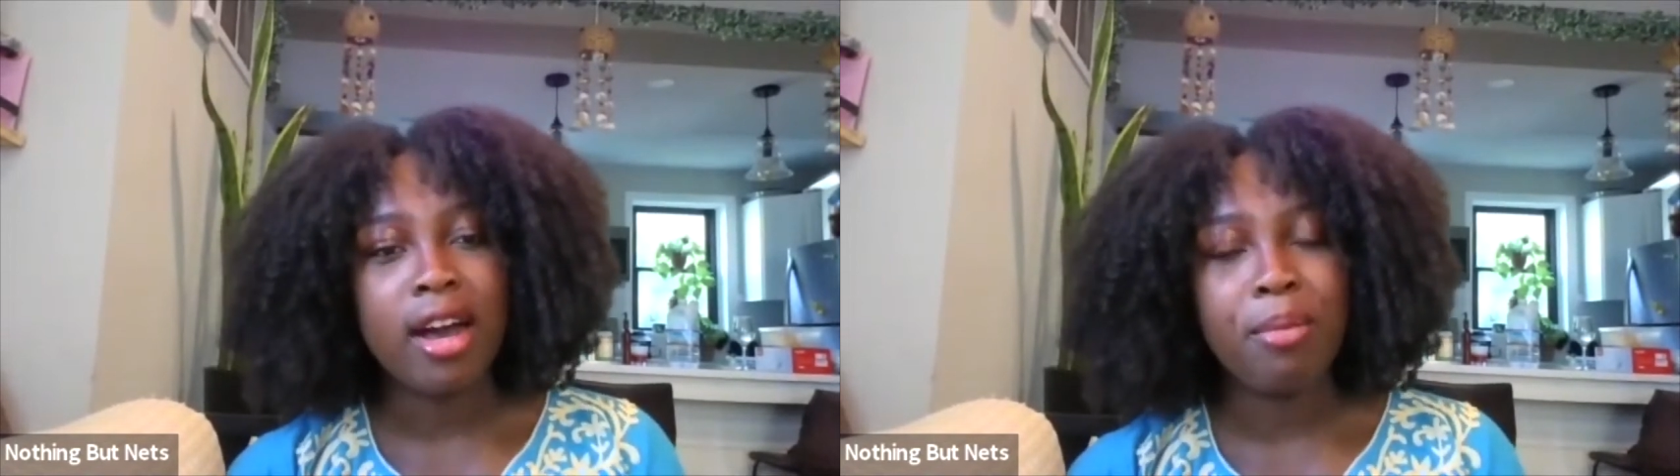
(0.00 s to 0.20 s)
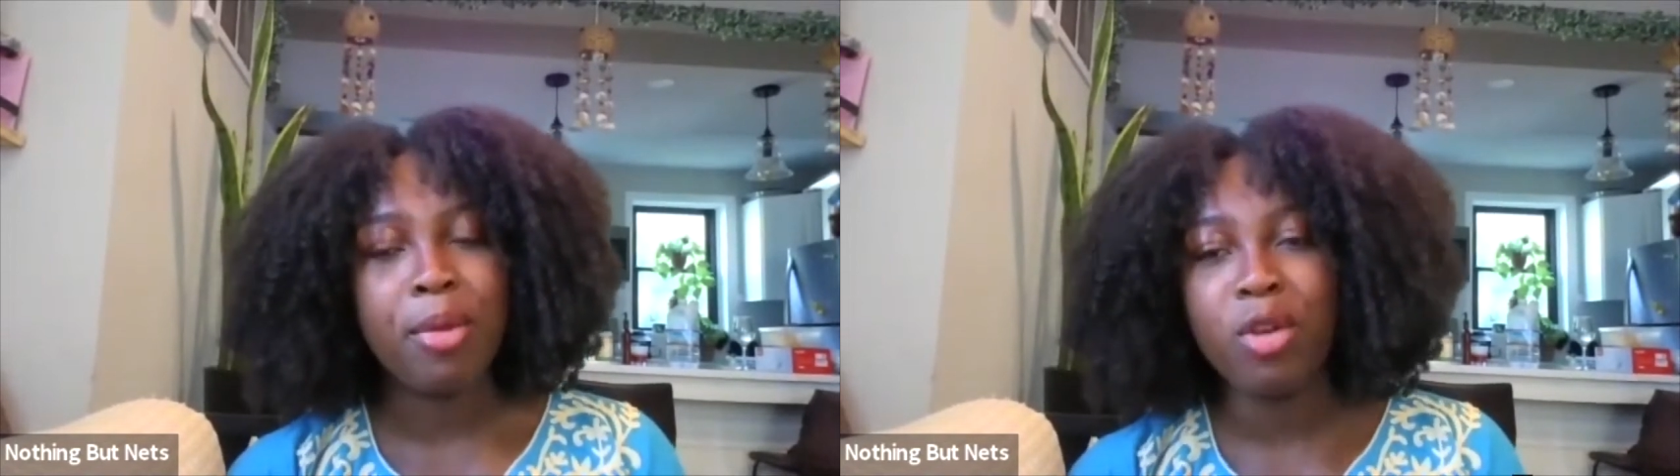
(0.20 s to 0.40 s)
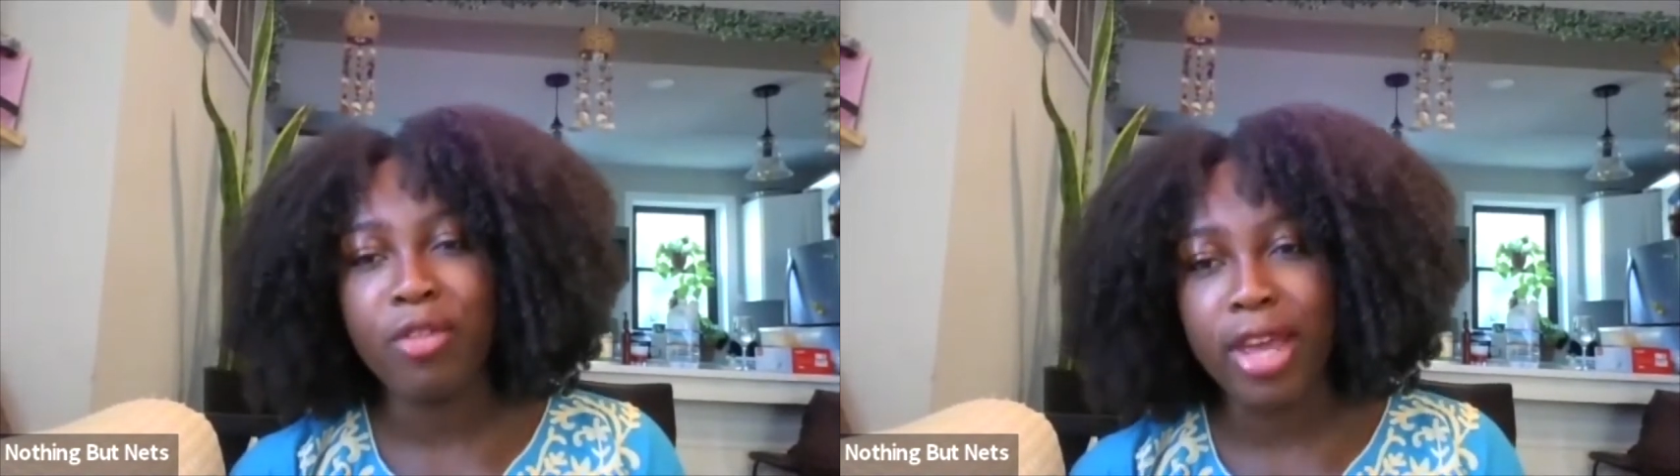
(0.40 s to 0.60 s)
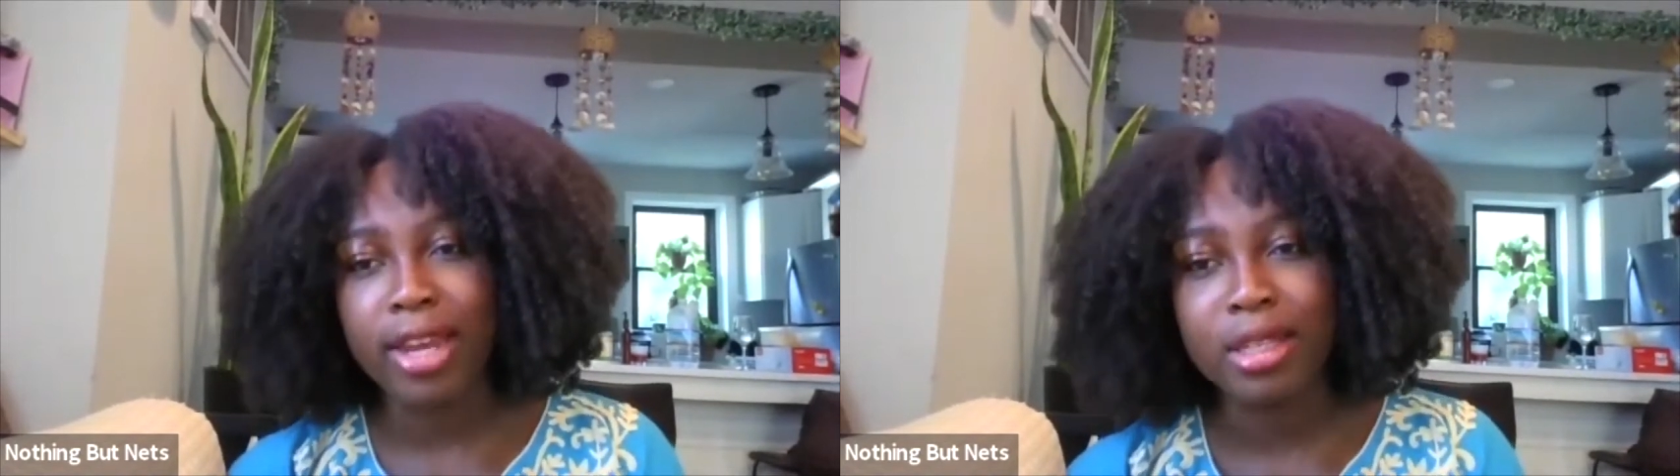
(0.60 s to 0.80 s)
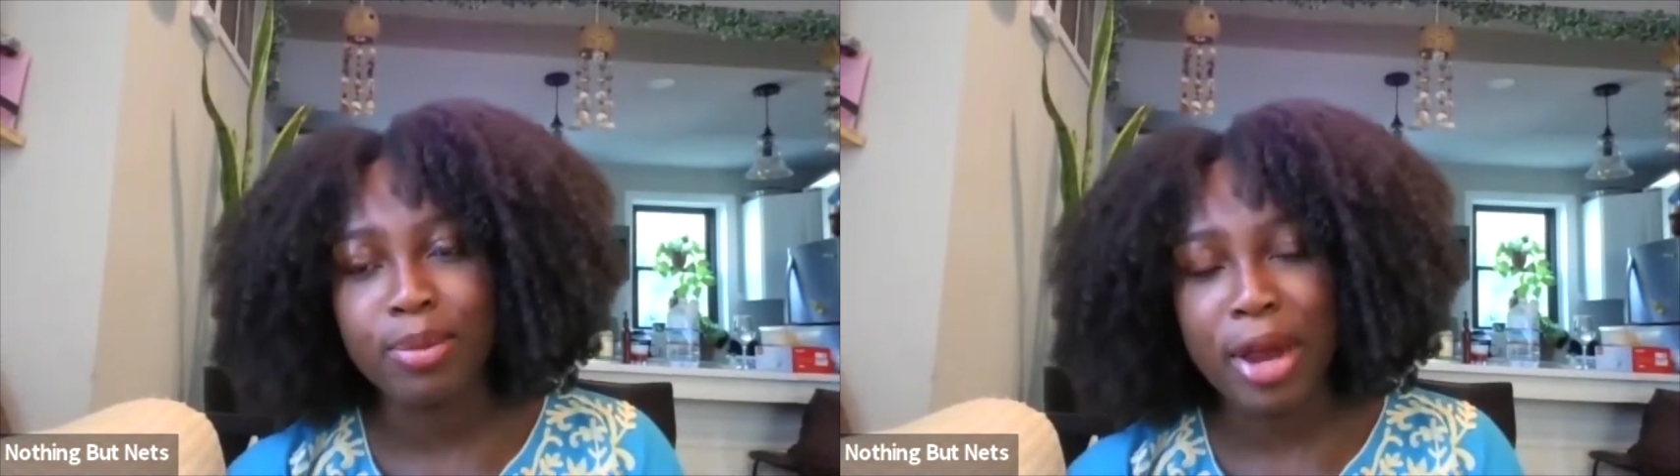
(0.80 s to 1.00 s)
motivate and
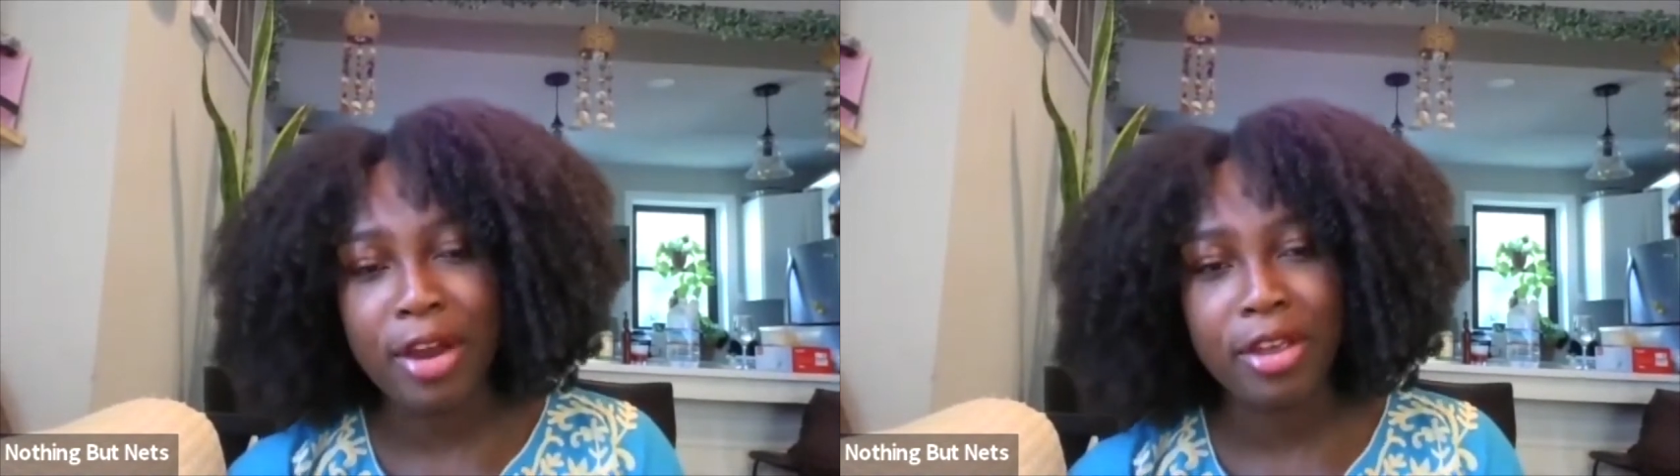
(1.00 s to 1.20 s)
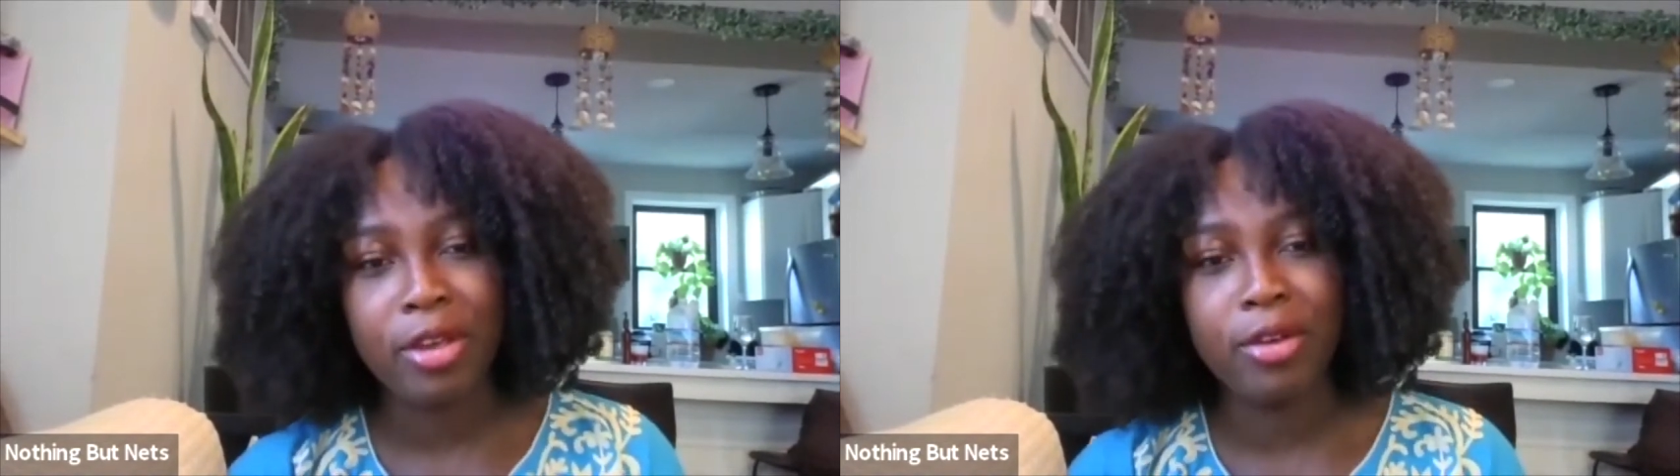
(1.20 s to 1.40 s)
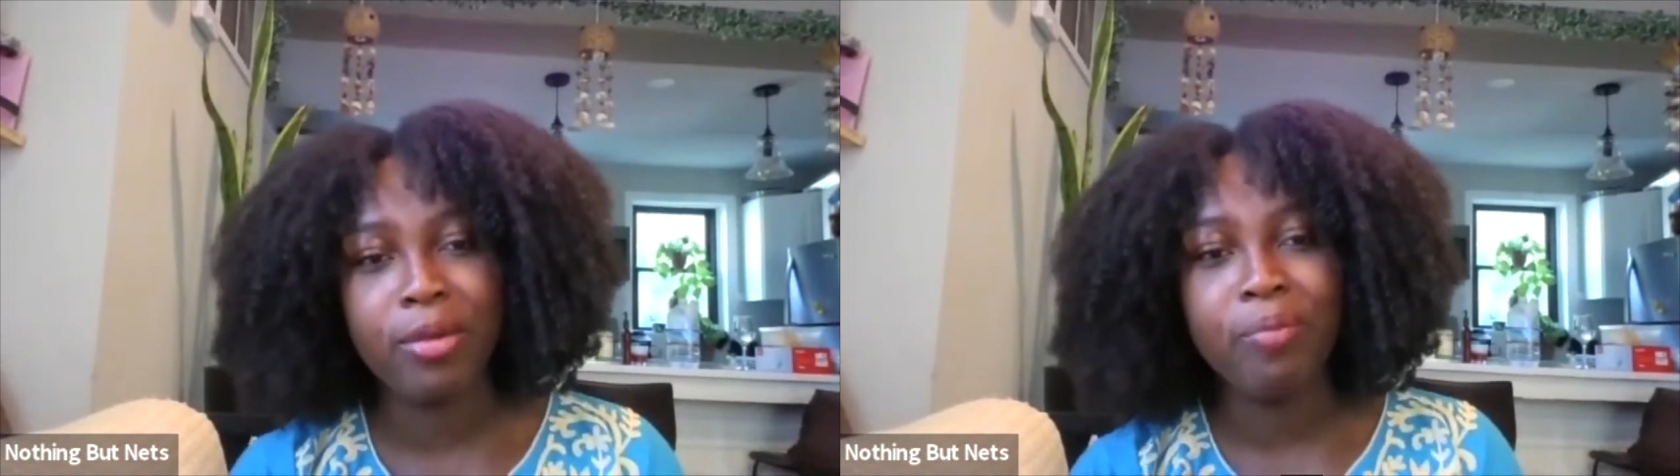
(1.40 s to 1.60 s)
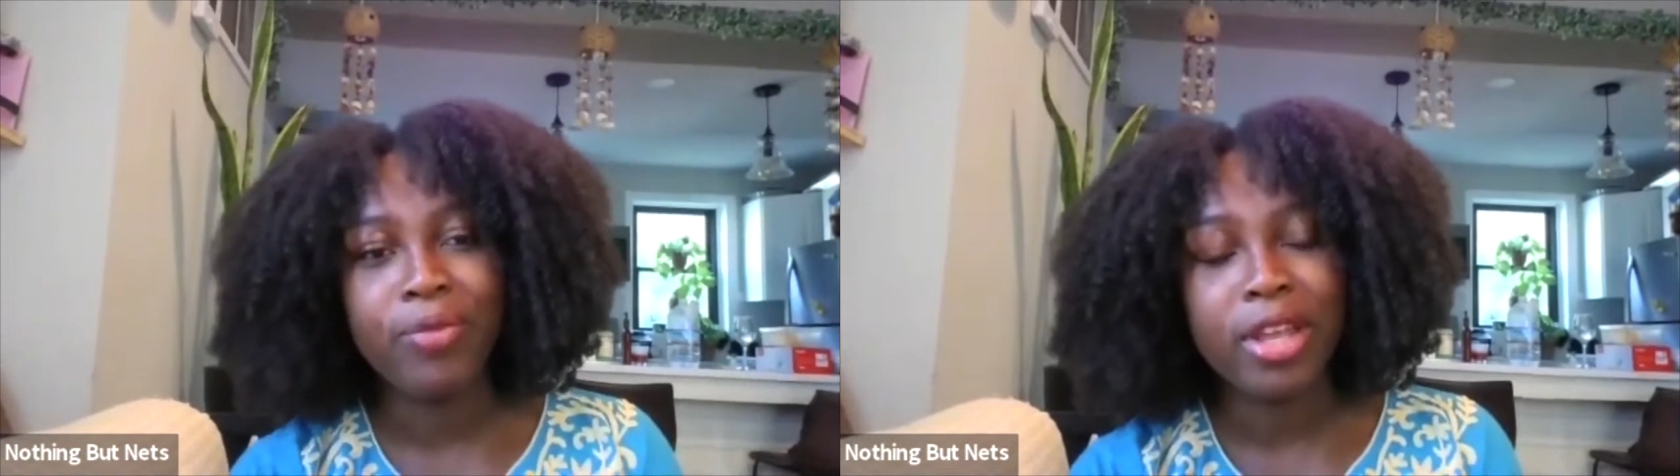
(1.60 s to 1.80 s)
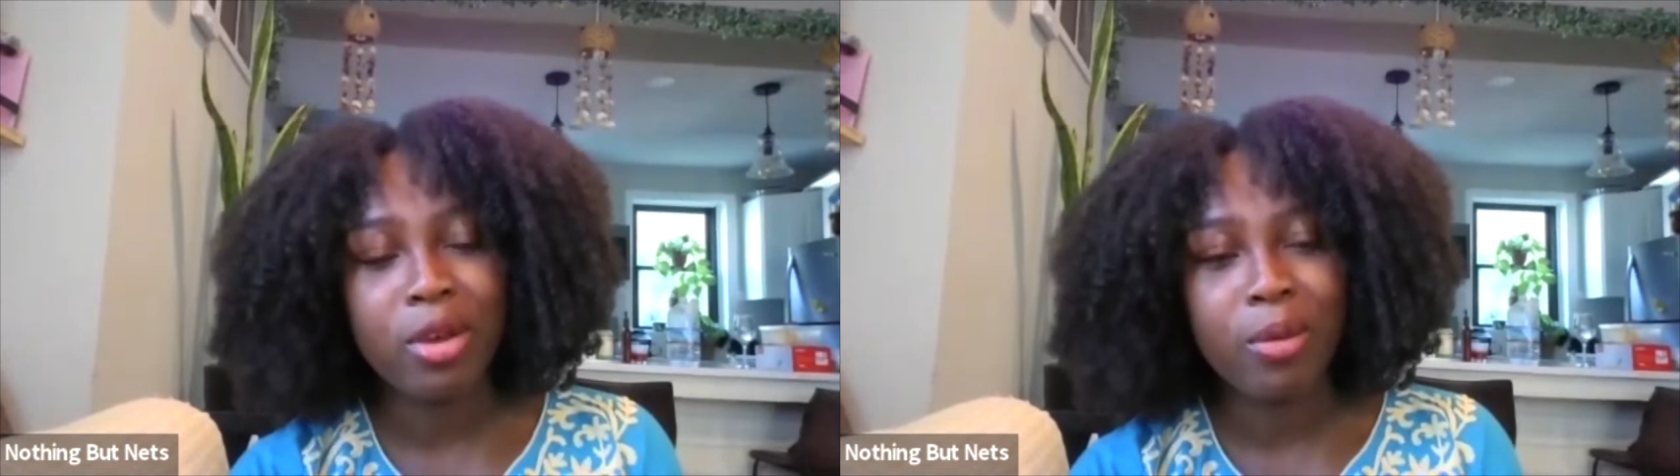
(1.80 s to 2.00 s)
inspire you
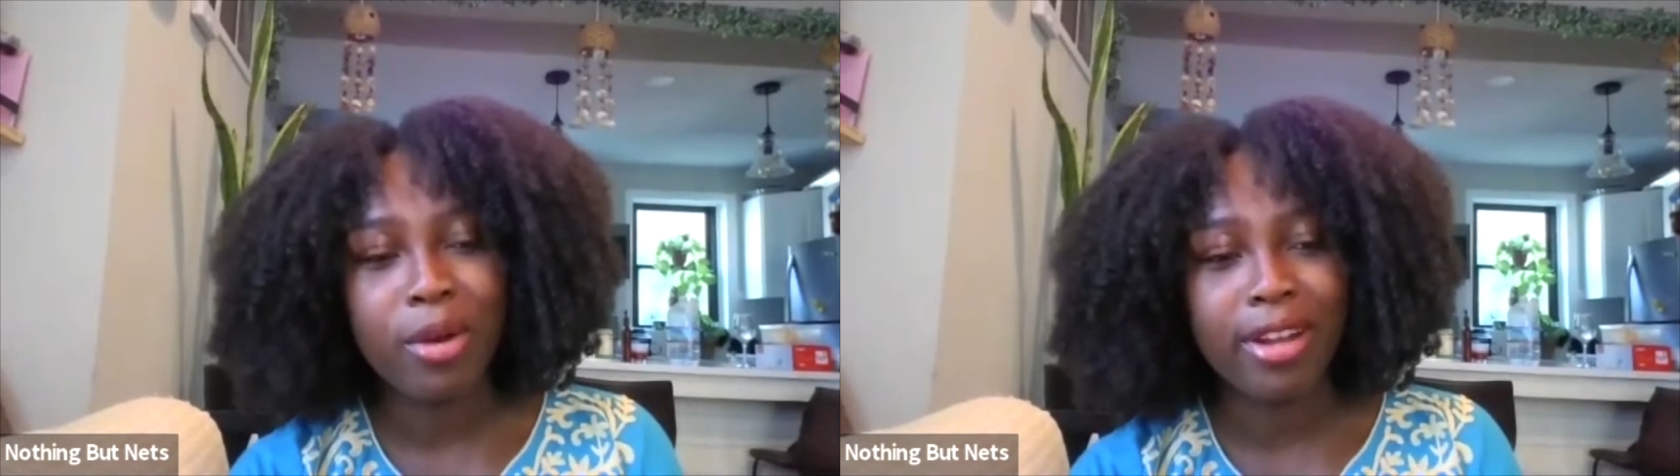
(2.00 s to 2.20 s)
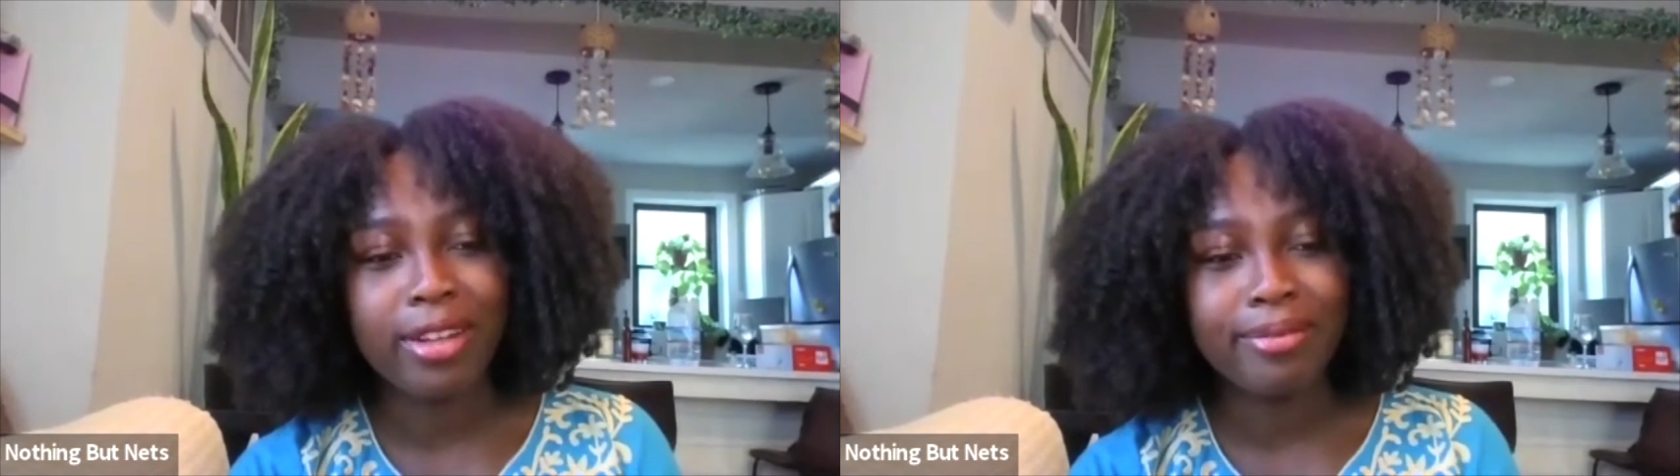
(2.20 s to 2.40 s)
in your work?